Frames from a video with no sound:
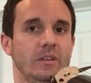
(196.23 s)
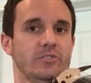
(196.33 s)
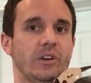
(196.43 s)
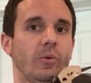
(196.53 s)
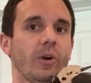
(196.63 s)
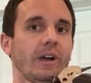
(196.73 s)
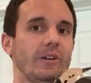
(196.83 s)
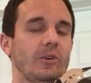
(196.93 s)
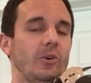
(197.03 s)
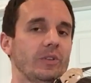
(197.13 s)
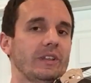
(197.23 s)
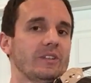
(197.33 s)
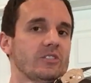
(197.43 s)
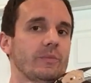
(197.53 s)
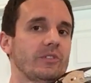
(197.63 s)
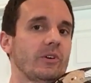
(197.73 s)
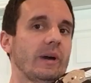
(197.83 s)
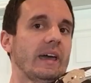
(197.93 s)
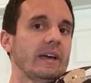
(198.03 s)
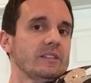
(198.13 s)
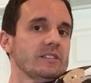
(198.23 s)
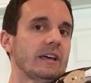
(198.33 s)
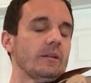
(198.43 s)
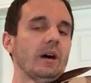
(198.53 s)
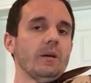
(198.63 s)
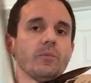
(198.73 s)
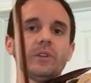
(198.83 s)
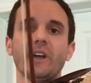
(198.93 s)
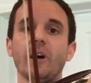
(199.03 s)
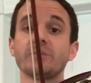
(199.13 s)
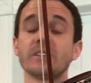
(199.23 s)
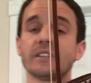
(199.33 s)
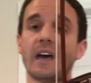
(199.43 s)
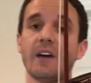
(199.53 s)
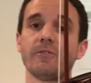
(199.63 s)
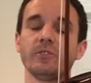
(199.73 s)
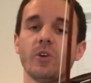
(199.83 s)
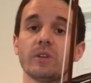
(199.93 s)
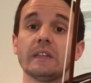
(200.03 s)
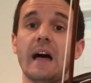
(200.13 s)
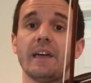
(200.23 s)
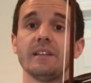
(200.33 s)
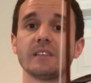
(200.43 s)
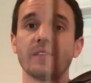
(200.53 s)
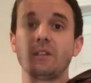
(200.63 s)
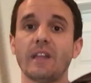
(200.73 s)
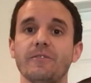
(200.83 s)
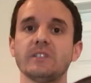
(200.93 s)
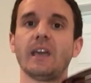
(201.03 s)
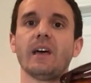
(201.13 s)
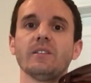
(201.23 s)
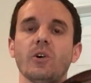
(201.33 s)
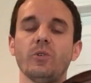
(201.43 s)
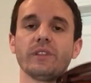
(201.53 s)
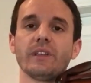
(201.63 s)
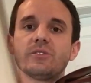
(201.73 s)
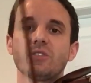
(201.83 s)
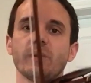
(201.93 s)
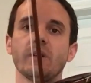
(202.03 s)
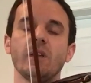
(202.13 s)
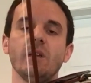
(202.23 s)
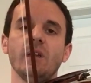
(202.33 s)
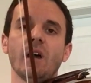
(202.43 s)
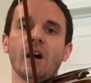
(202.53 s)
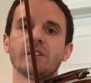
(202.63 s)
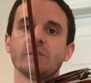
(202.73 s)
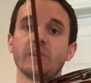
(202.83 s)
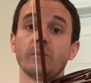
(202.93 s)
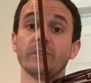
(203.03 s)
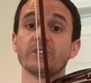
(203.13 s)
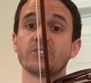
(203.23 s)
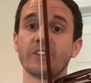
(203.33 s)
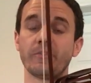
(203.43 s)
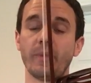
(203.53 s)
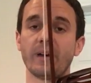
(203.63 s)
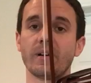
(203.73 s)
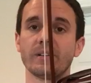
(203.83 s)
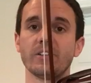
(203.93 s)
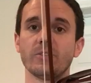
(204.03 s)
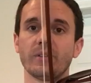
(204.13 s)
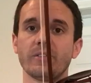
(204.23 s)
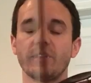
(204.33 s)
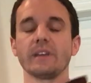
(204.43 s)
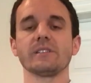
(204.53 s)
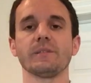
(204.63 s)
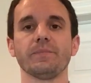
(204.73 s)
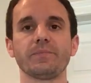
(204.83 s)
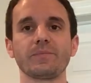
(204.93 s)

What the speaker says: Try to work on holding the instrument with no hands. That really helps us to have no reliance on the left hand holding the instrument to be able to shift better and to do other things.